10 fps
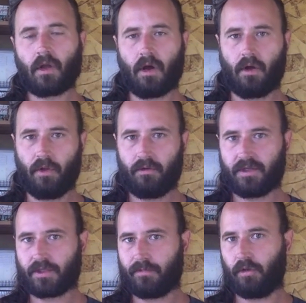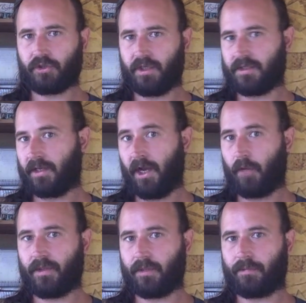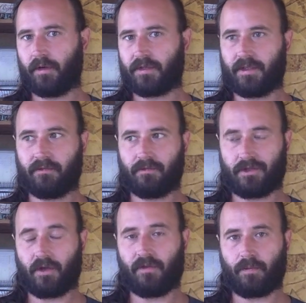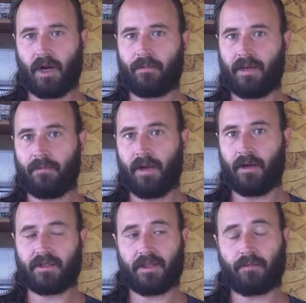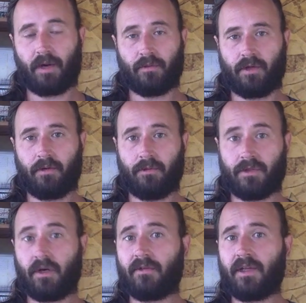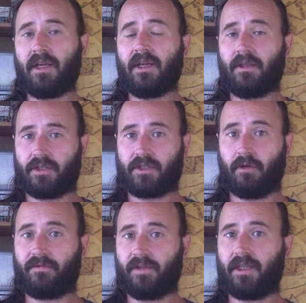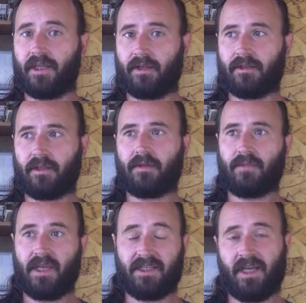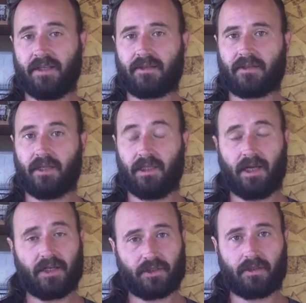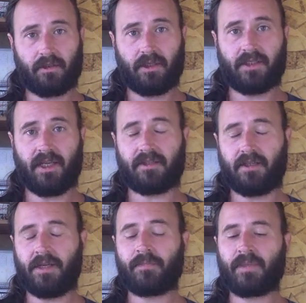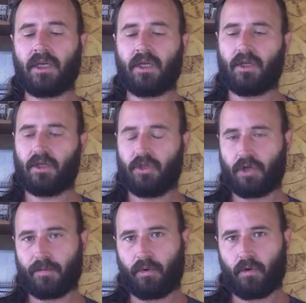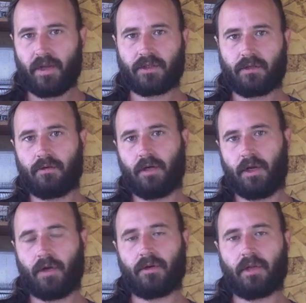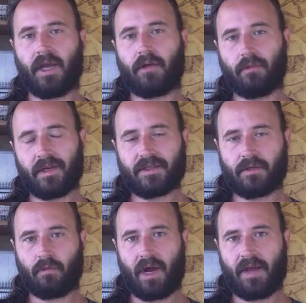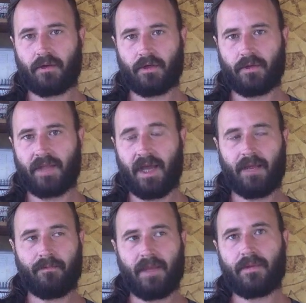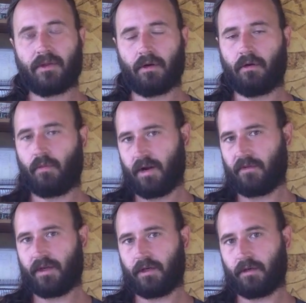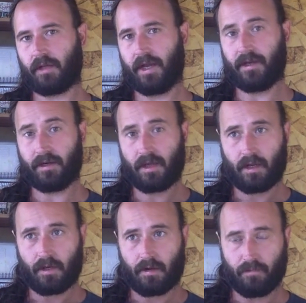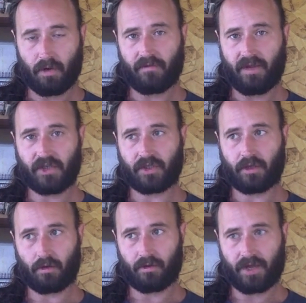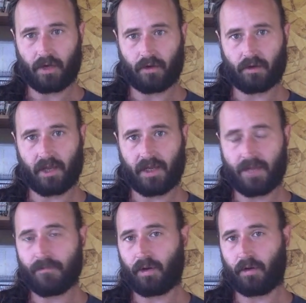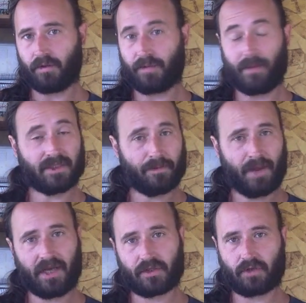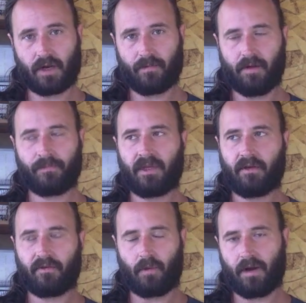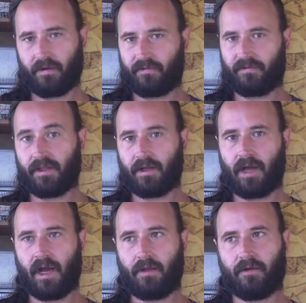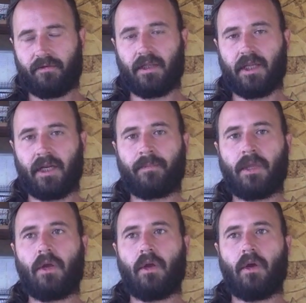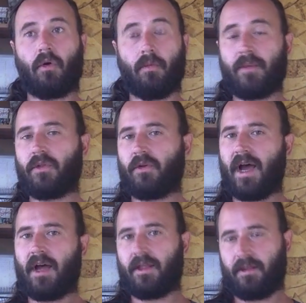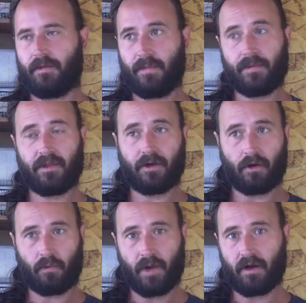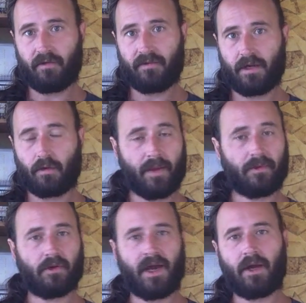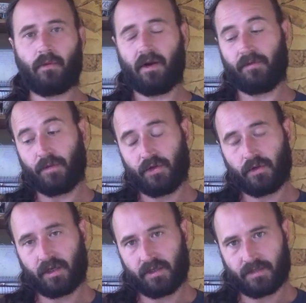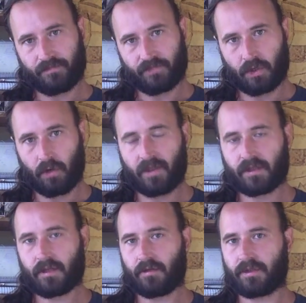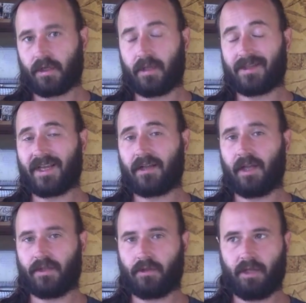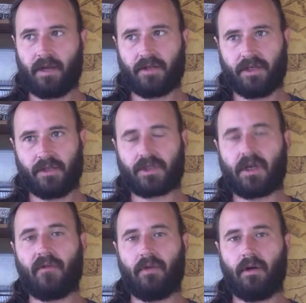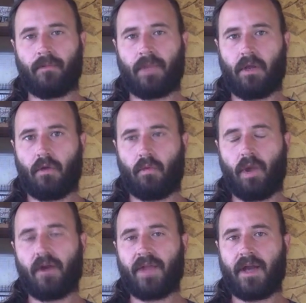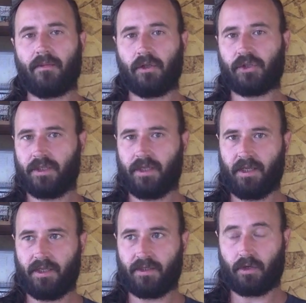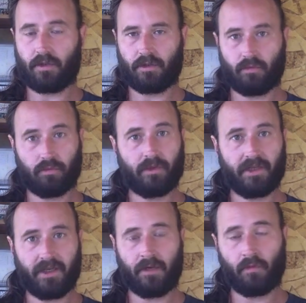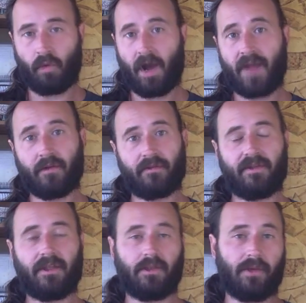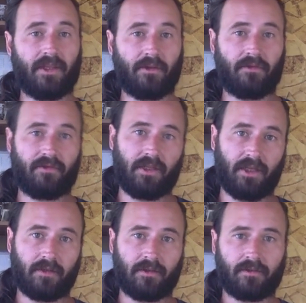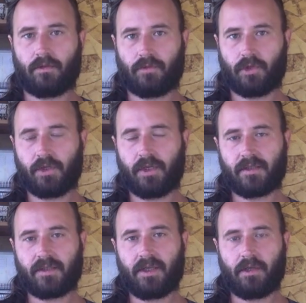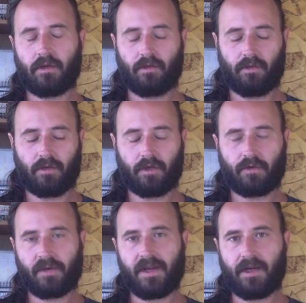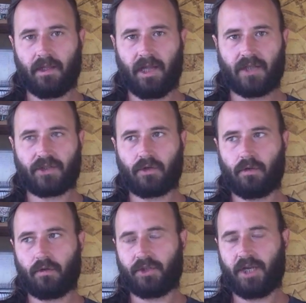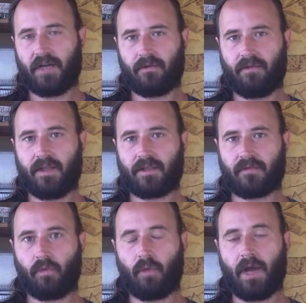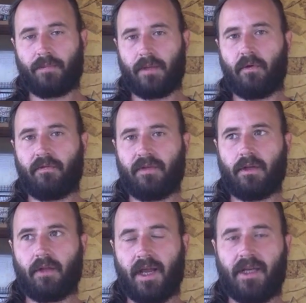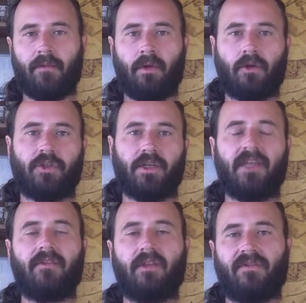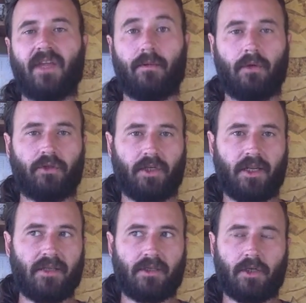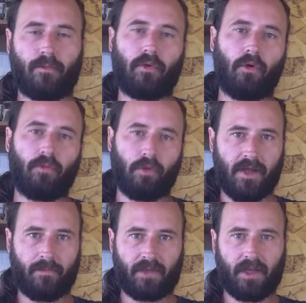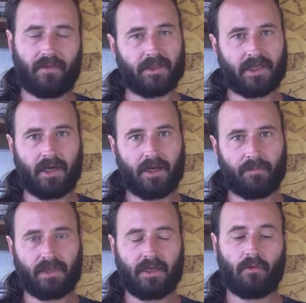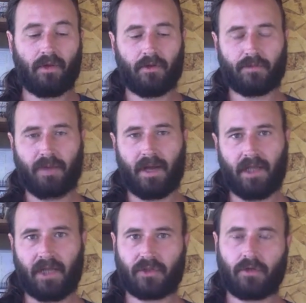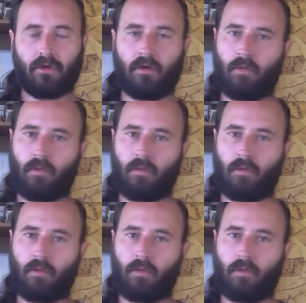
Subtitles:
although this emotion isn't helping the person solve the problem any better, say the problem is already resolved, they're still feeling intense, illogical intensity. You can point to an underlying reason why they're doing that. And maybe they're aware of that underlying motivation or that underlying impulse. Maybe it's a past trauma for why they're feeling how they're feeling. Or maybe they're not, maybe they're aware of it or maybe they're not aware of it, but you can go into those psychological layers and discover where that emotion is rooted in and why they're feeling the way that they're feeling. So as you can see, you can create a logical chain of events for why people feel any emotion, even if that emotion isn't appropriate at the time, whether it's biological or